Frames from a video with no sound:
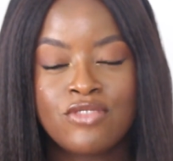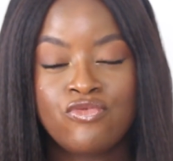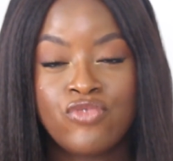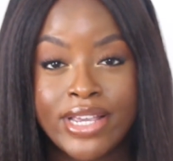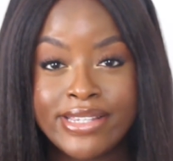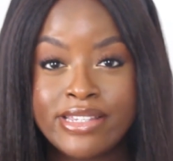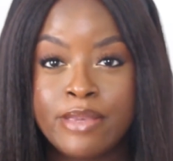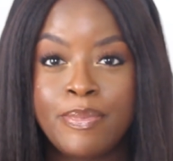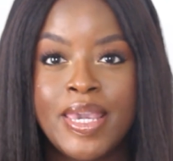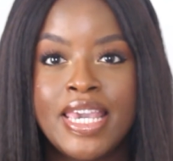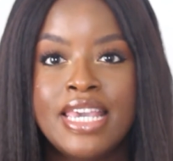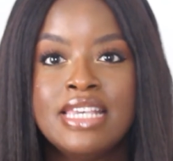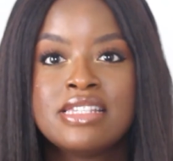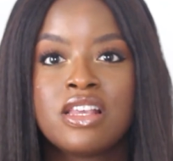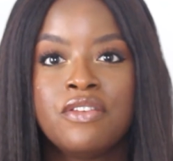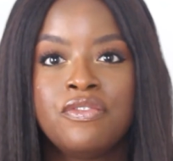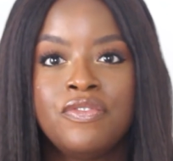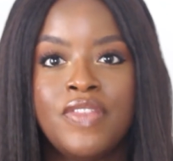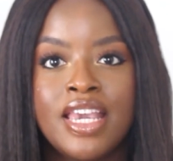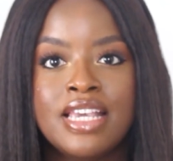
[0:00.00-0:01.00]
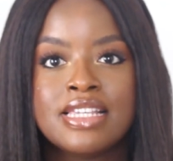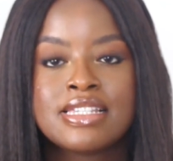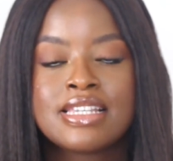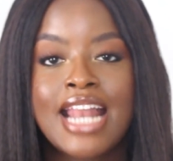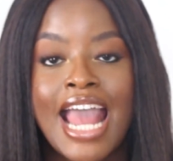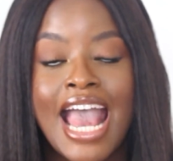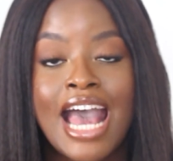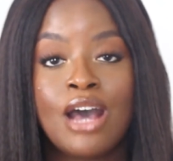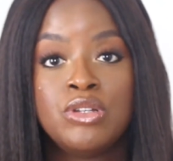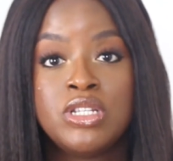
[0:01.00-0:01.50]
recipes of things
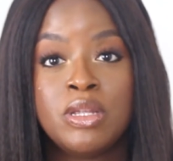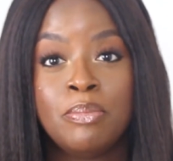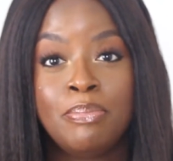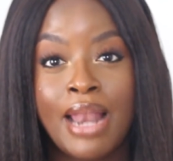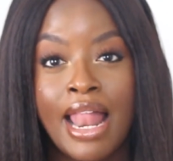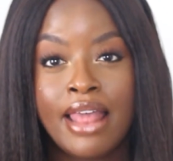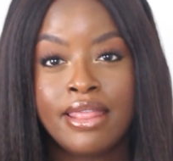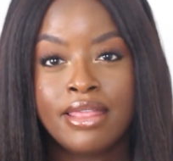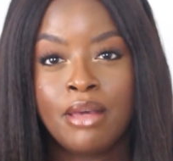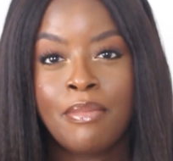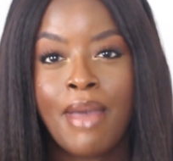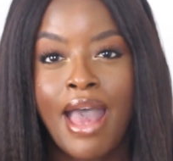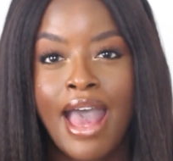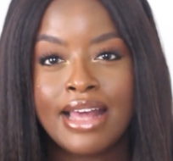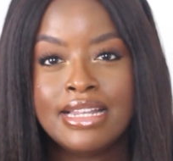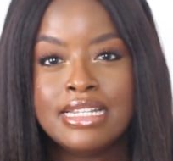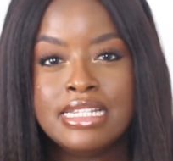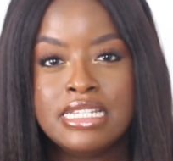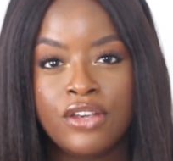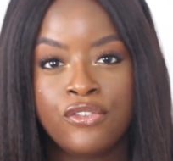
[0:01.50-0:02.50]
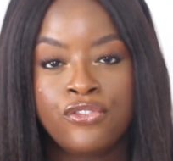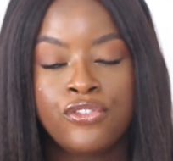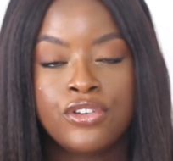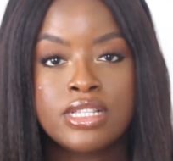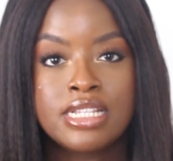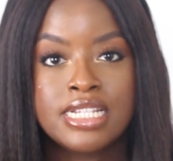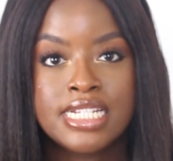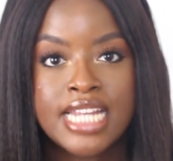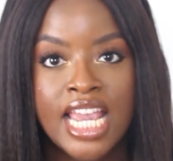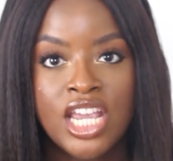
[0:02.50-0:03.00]
and how to blend them at
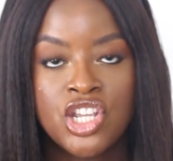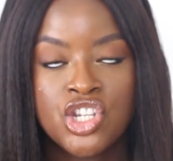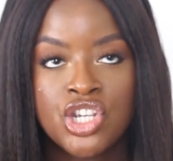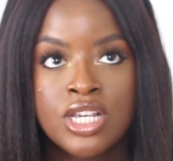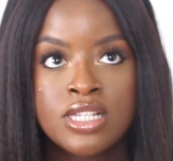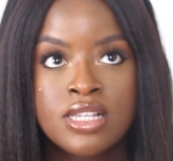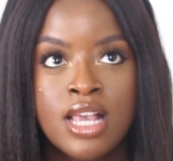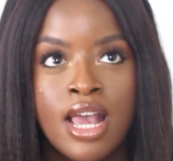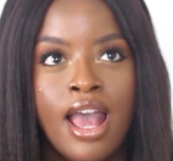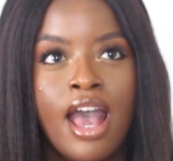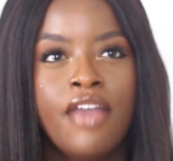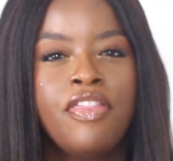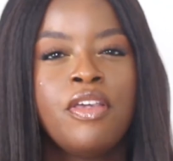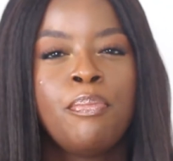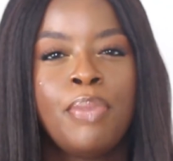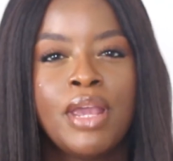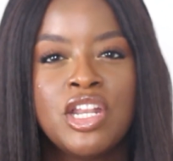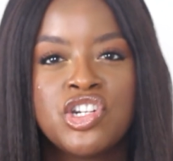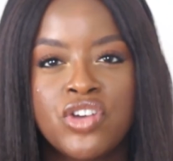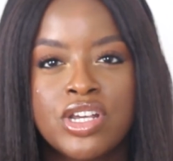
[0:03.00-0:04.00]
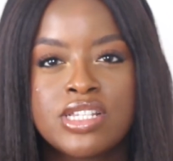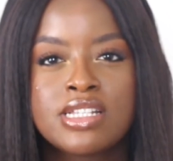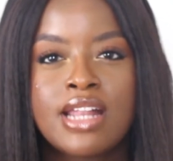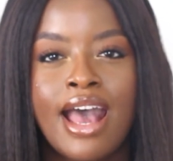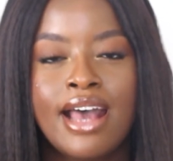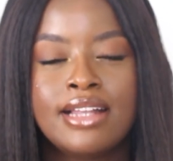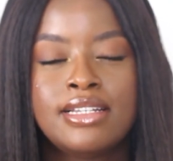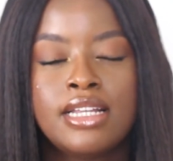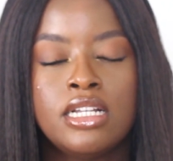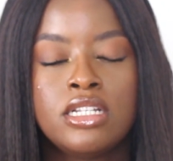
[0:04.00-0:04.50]
different stages. I think Pinterest
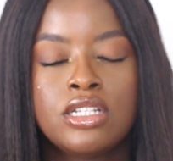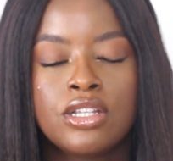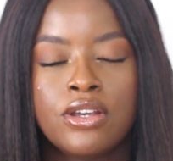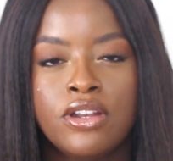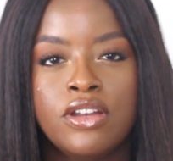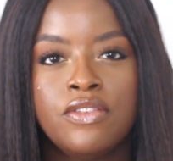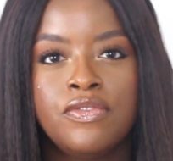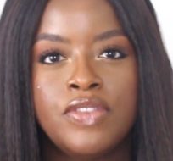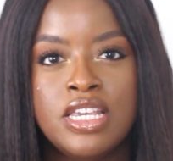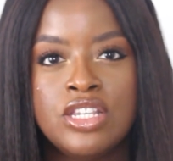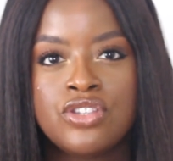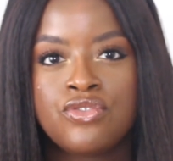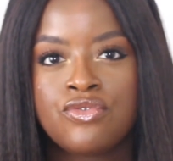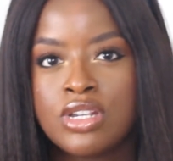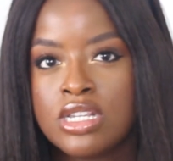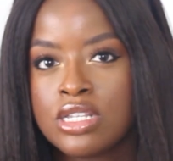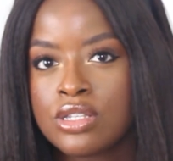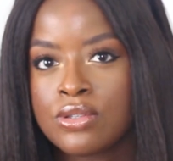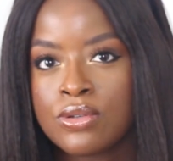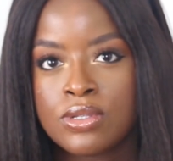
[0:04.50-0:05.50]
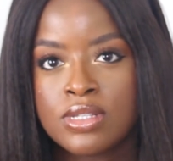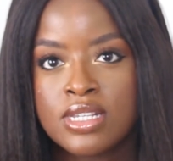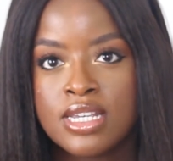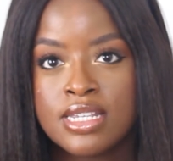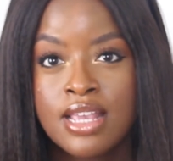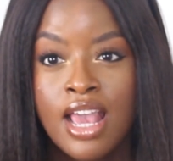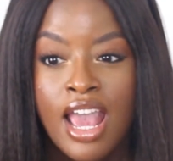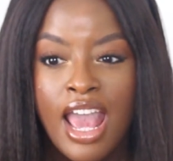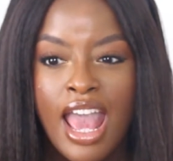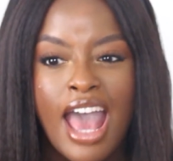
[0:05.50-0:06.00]
had a ton of these
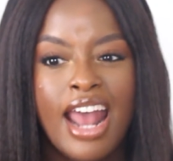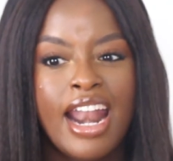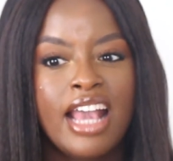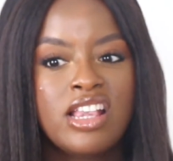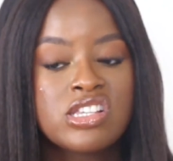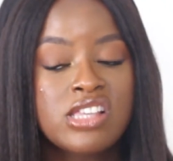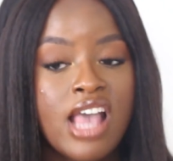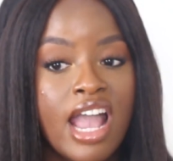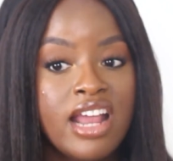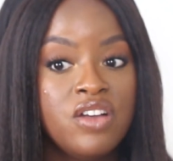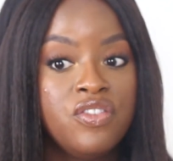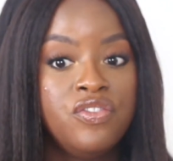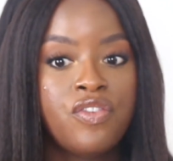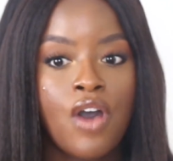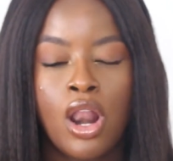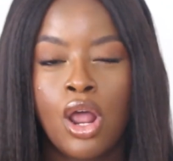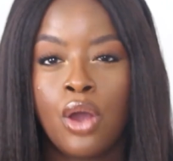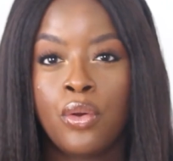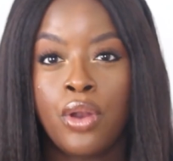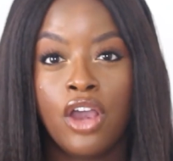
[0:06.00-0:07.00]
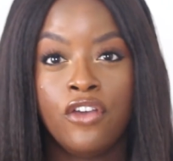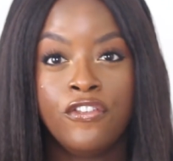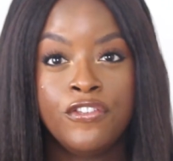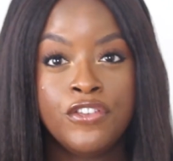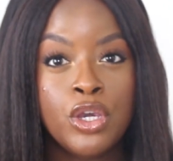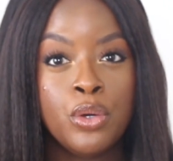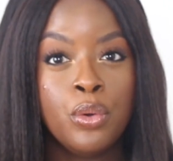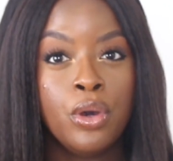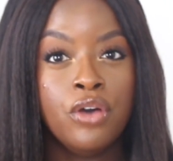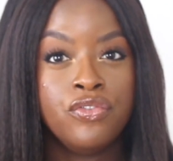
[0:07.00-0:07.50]
resources, and I just kind of followed a
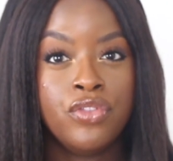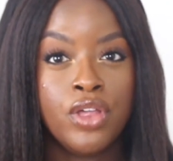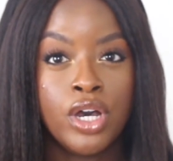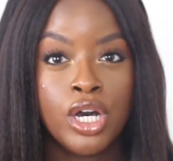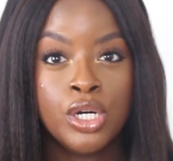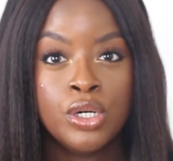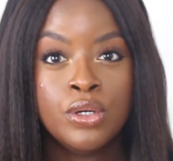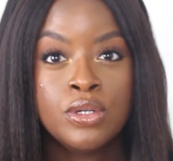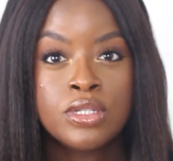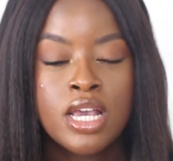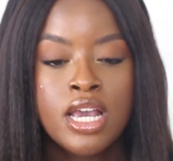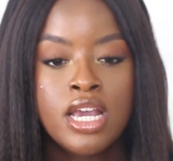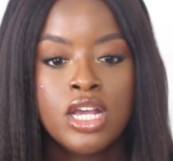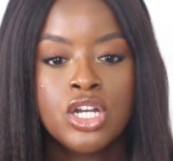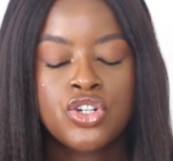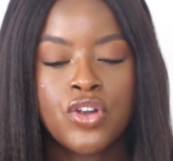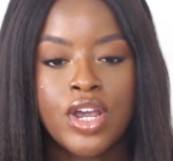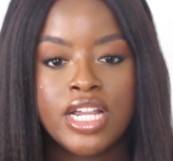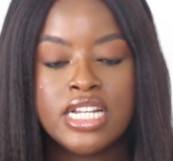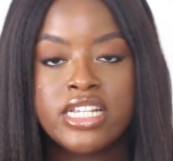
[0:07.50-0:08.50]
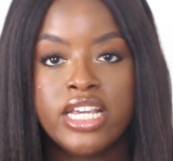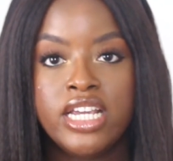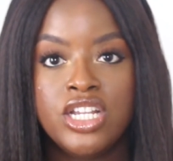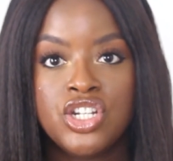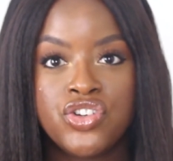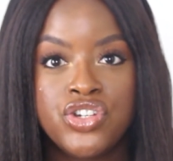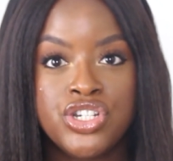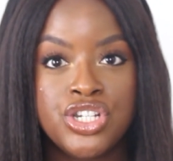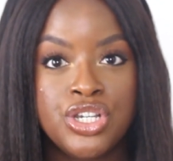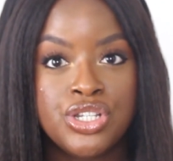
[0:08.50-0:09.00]
few of those, trying to
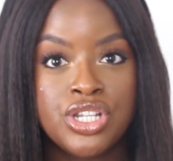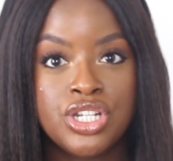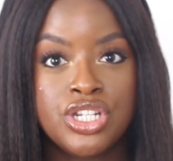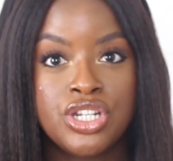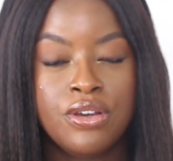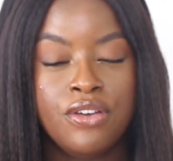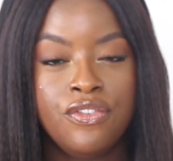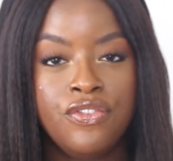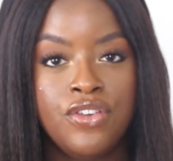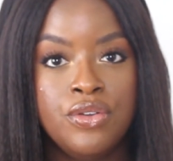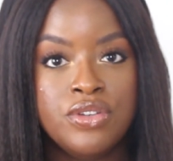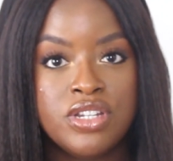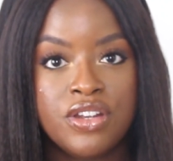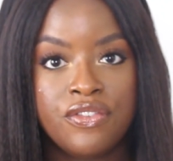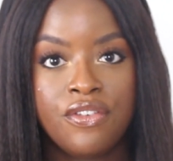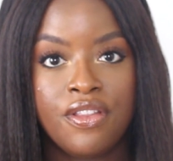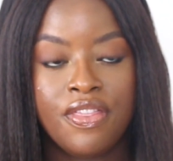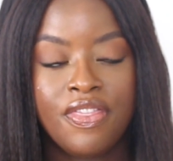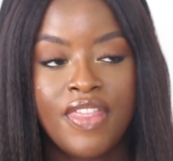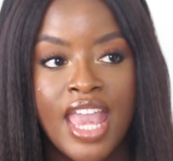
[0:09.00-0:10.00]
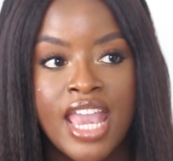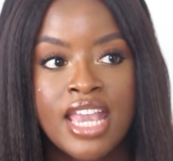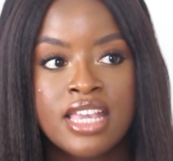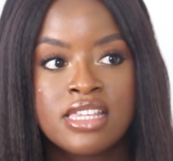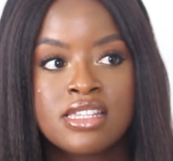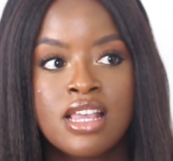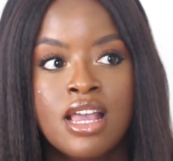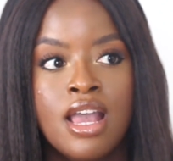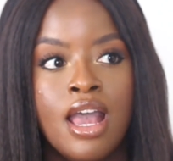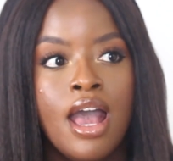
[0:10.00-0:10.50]
introduce her to a few different
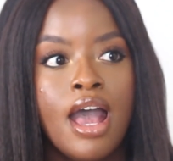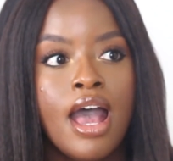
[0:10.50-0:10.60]
things.